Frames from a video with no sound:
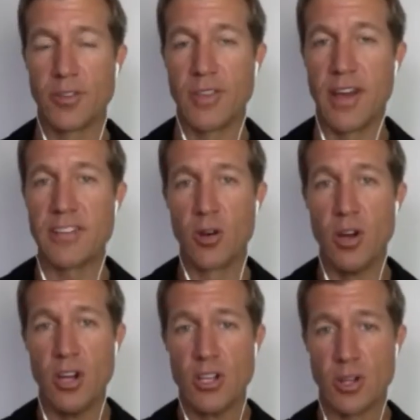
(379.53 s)

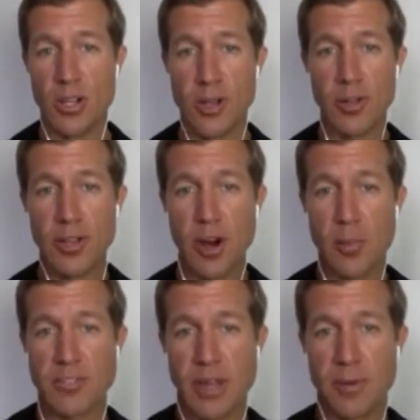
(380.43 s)
So literally you're
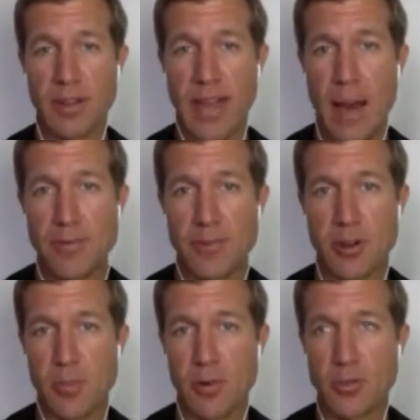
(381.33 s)
almost able to capture
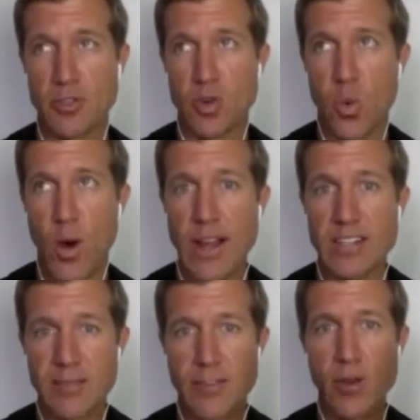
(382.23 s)
almost twice
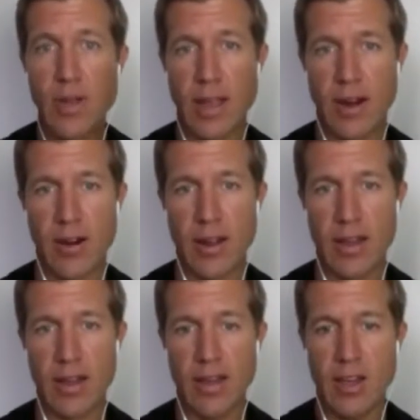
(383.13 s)
the viewing
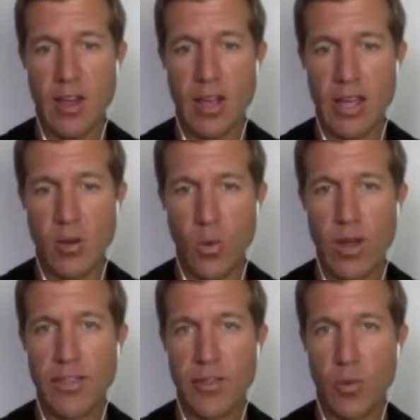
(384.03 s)
area
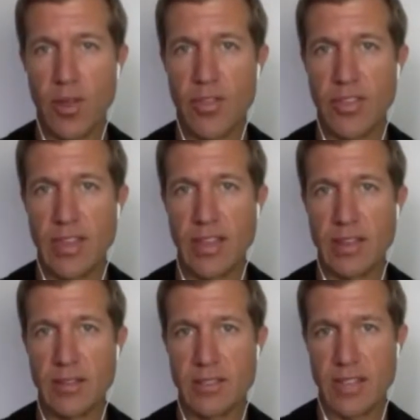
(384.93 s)
with
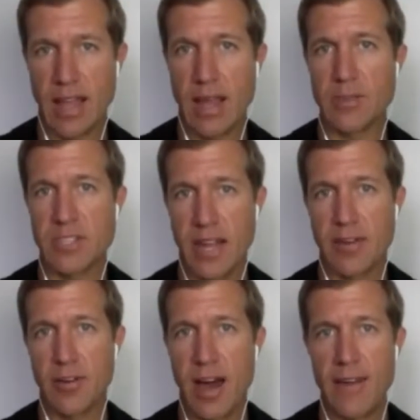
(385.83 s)
the same
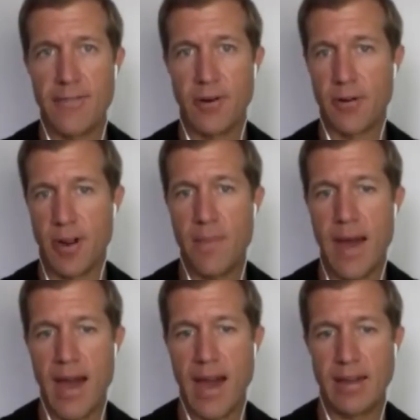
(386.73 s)
standard iPhone or
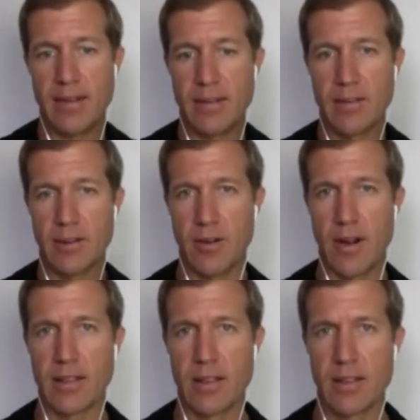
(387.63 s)
iPad, correct?